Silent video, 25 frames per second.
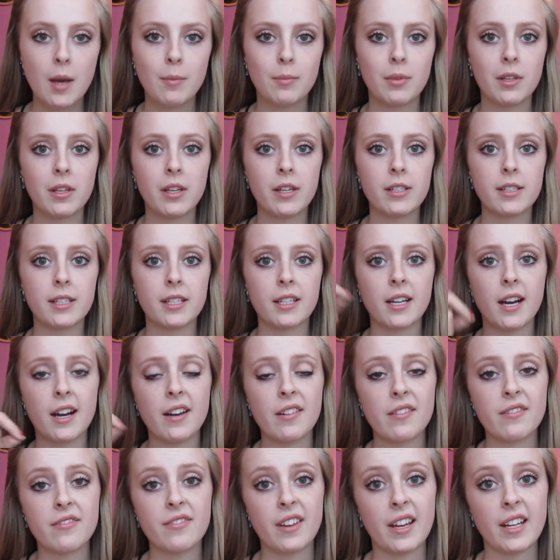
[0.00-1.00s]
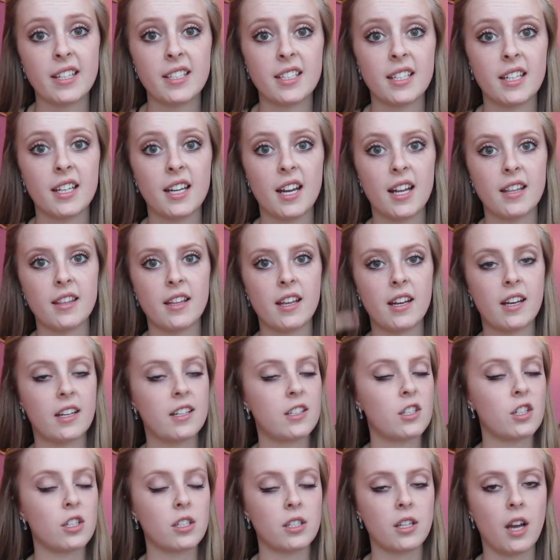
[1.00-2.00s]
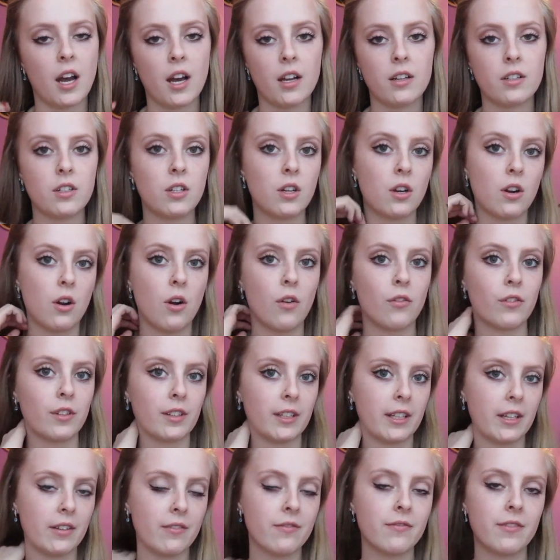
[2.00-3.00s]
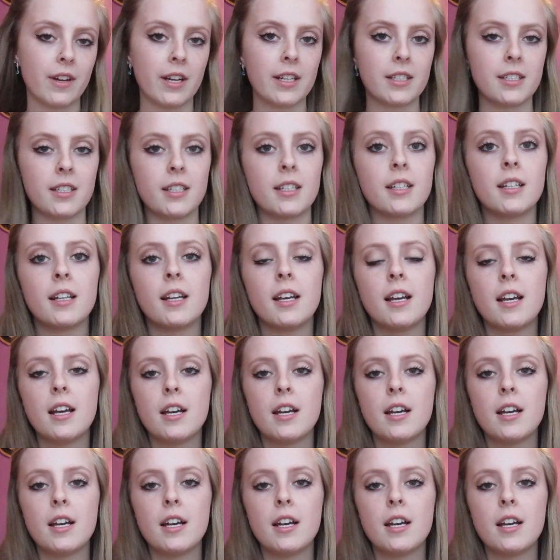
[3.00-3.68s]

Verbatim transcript: because it got infected and then it just got overly infected.